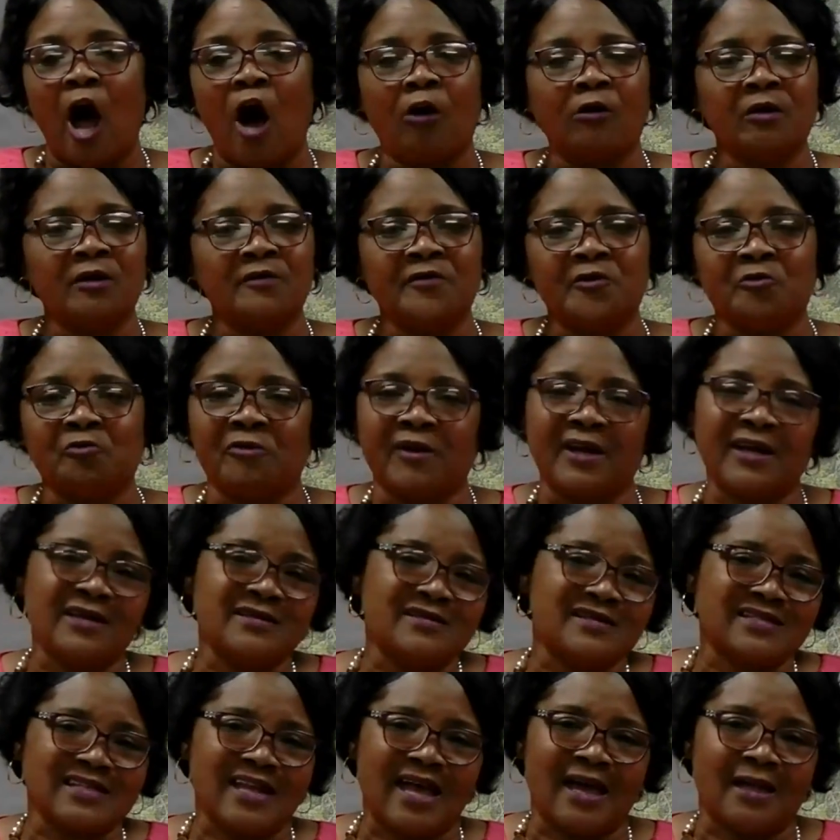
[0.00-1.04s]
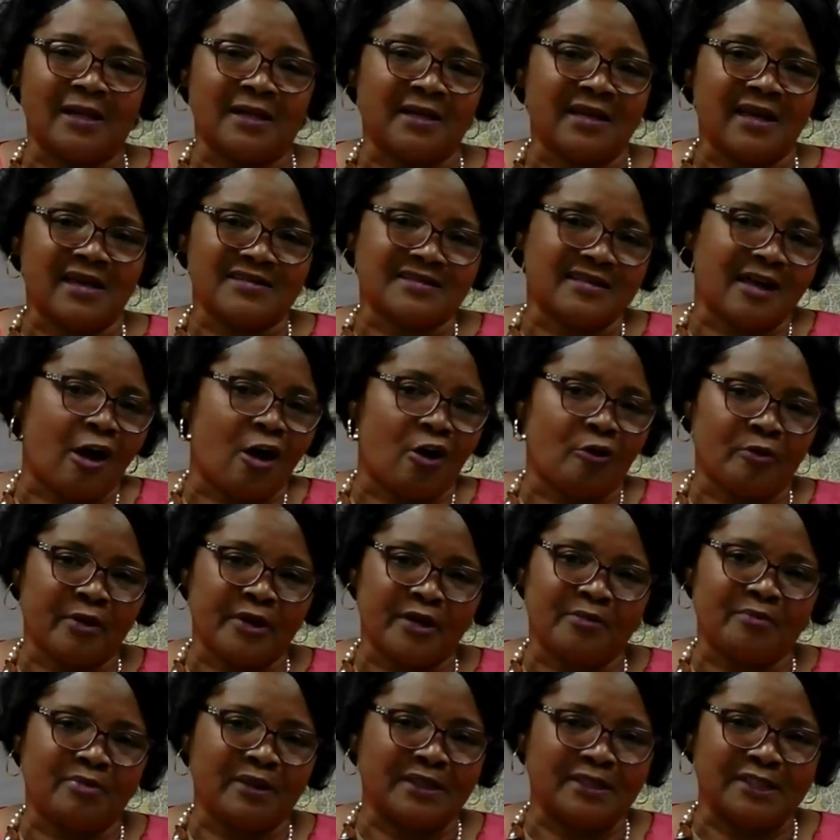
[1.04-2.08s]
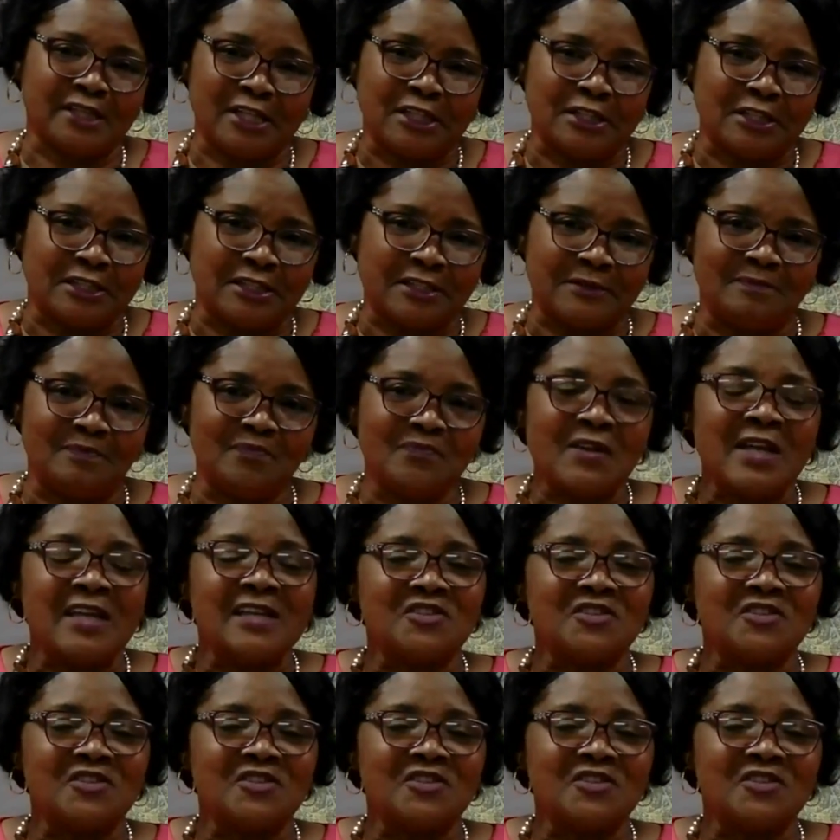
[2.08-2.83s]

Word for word: all of the reconciling has already been done.